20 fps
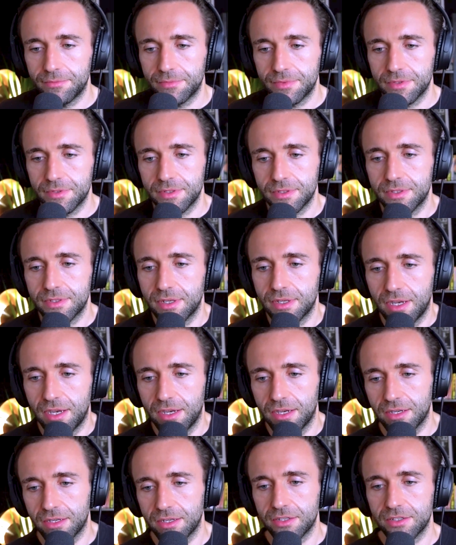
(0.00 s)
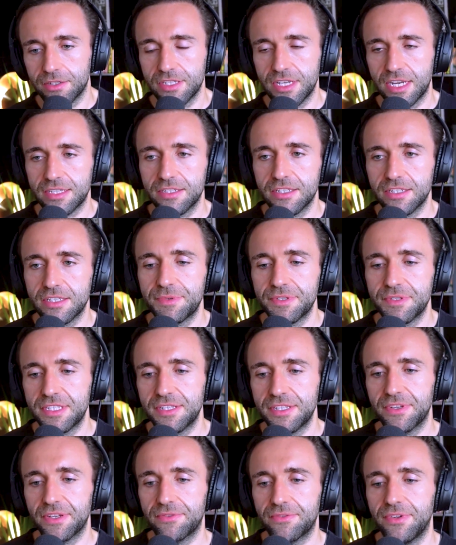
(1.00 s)

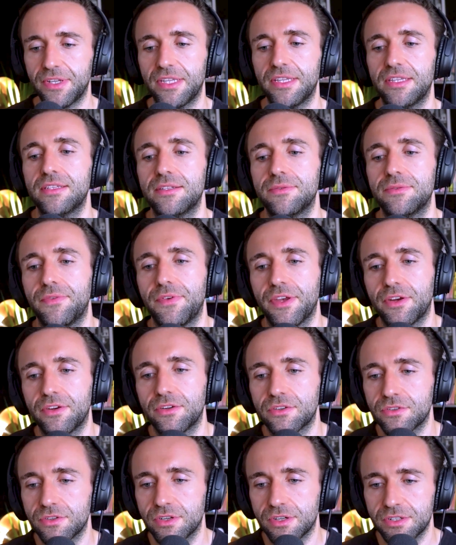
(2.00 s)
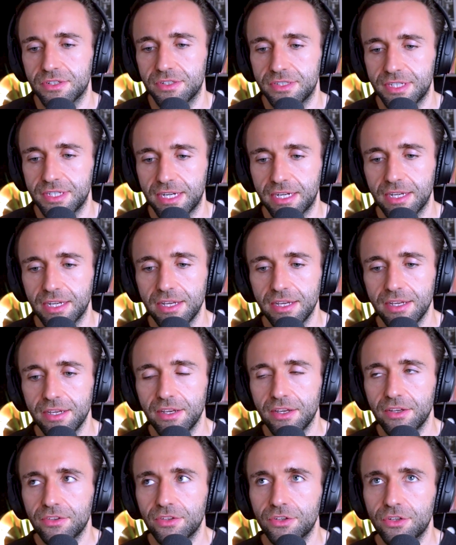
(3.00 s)
sector-specific funds within construction tech.
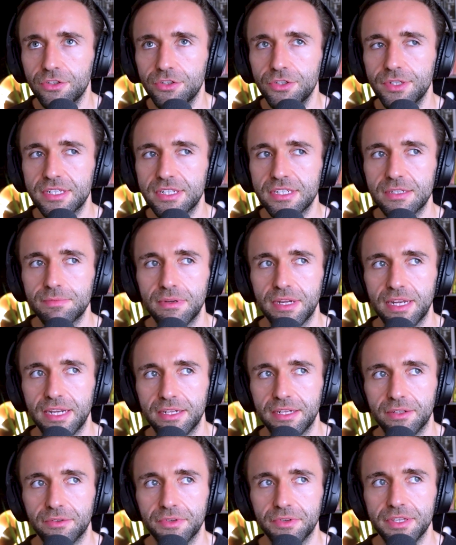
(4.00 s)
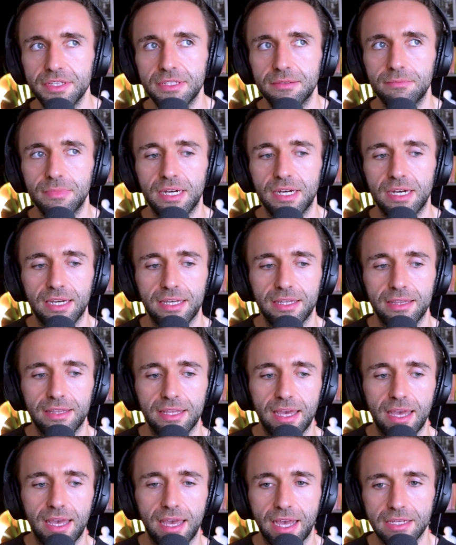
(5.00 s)
So could you explain the reason behind
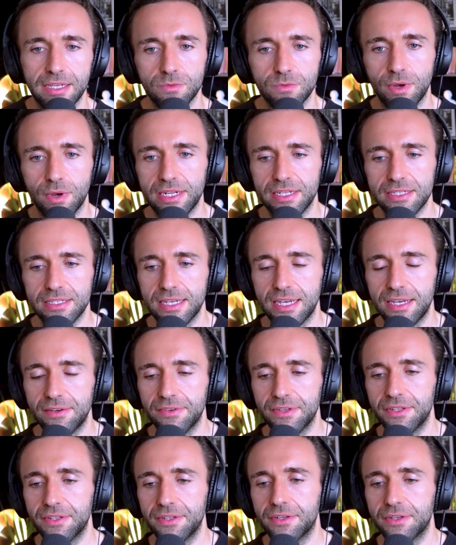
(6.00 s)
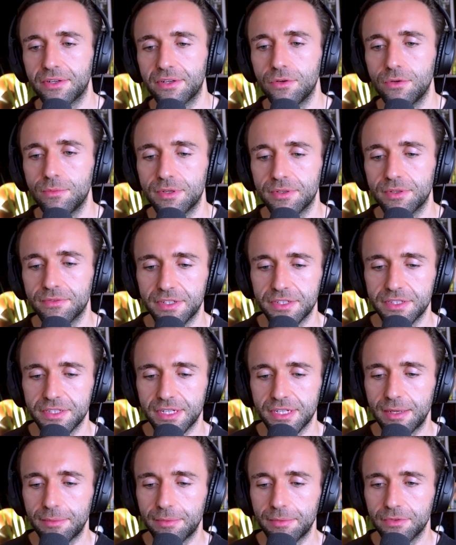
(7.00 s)
that, as well as having the corporate venture
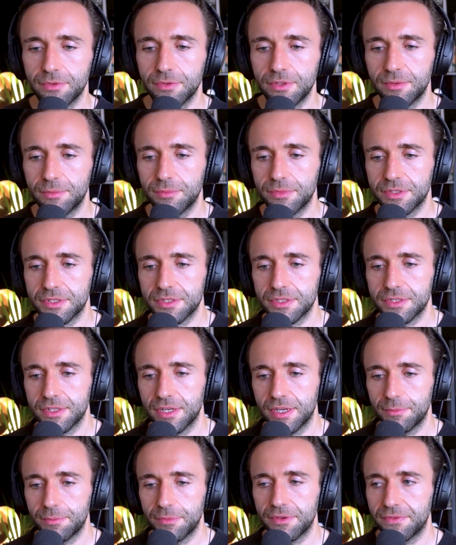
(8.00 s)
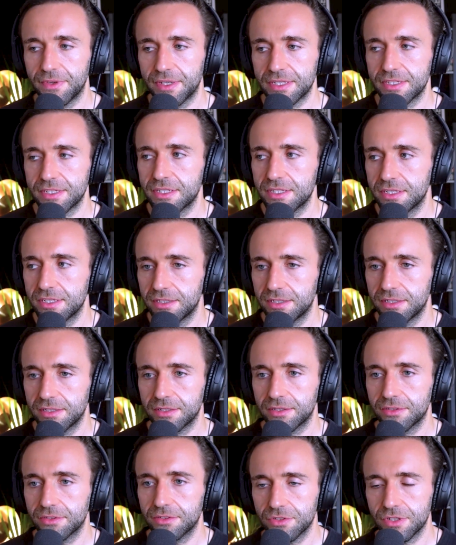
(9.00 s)
capital arm, which invests in
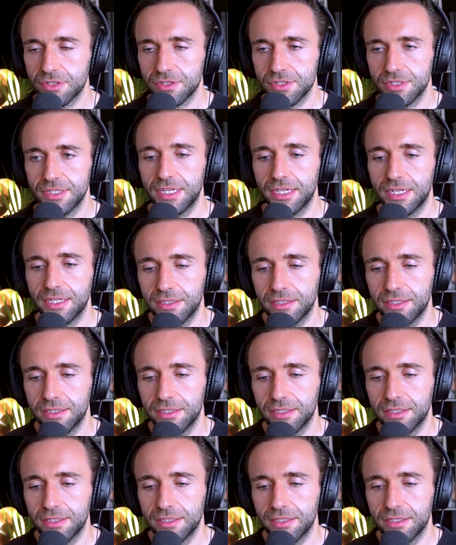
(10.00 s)
construction tech?